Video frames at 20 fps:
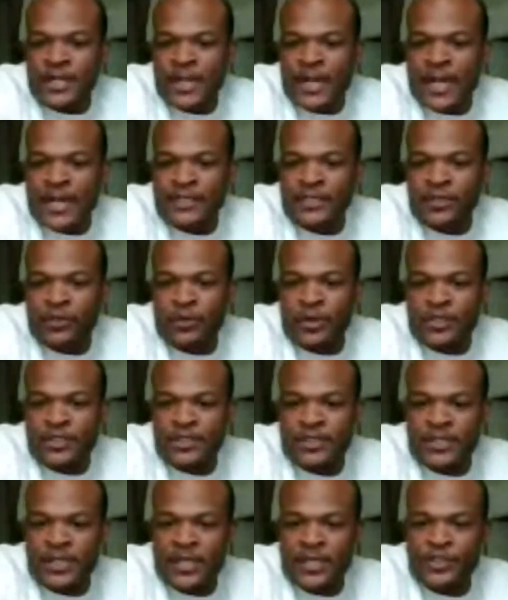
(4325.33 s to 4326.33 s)
that asked the question
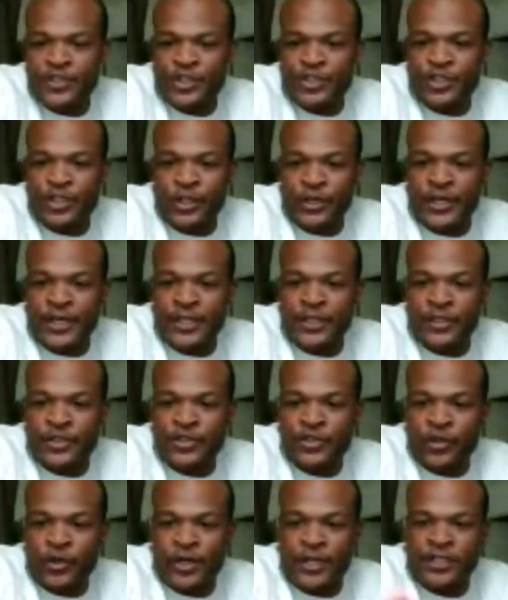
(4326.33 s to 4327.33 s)
said just looking to
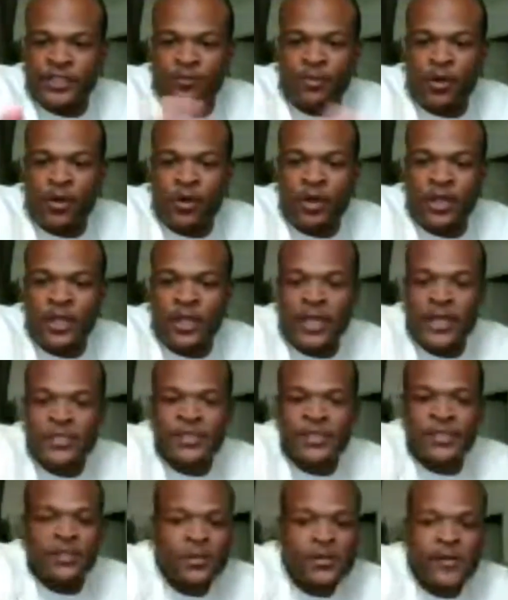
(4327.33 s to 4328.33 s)
start a small
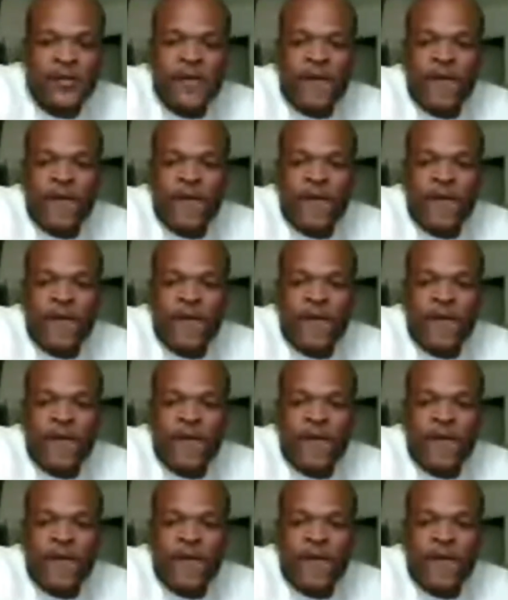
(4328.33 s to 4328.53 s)
collection.